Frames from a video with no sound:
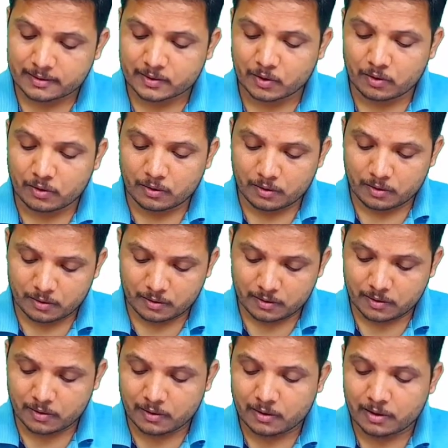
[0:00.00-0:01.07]
so
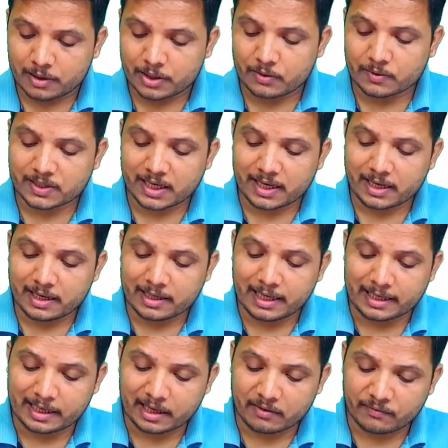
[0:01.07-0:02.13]
you see
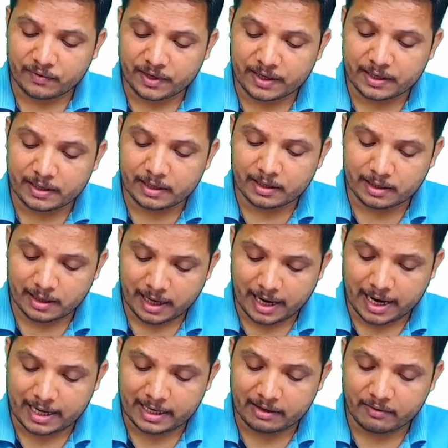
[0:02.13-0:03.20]
electric field
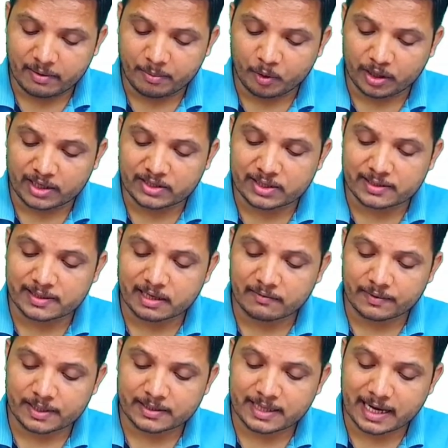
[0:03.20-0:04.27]
and equipotential
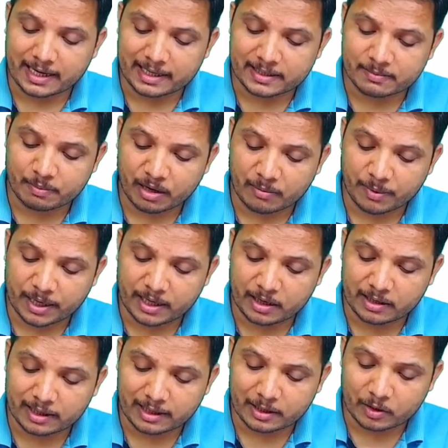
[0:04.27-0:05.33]
surface that is
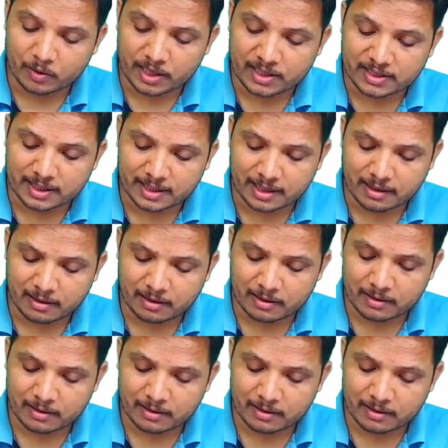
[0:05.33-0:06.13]
perpendicular to each other